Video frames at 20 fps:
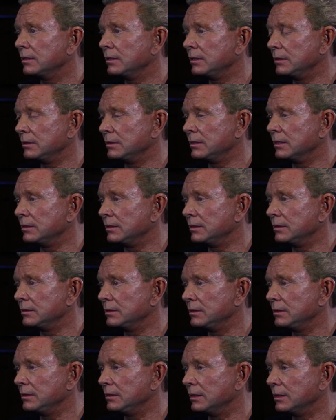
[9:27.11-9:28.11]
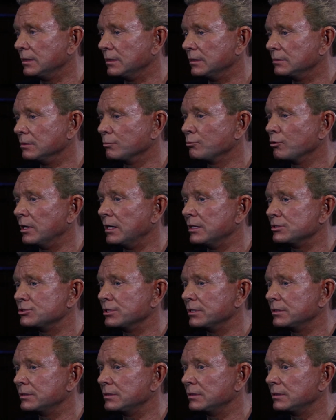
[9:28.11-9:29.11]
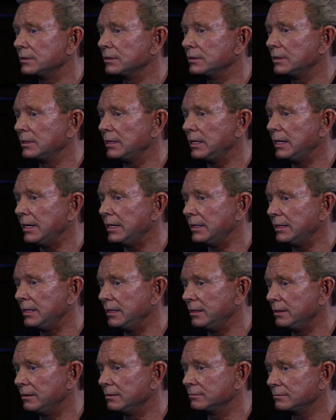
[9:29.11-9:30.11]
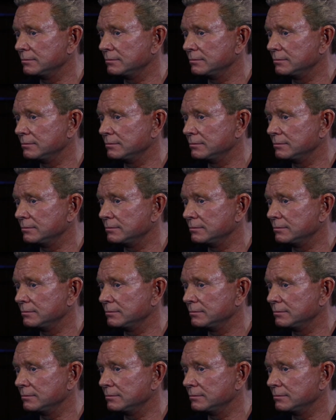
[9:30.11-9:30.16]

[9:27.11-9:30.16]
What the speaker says: in getting the project at a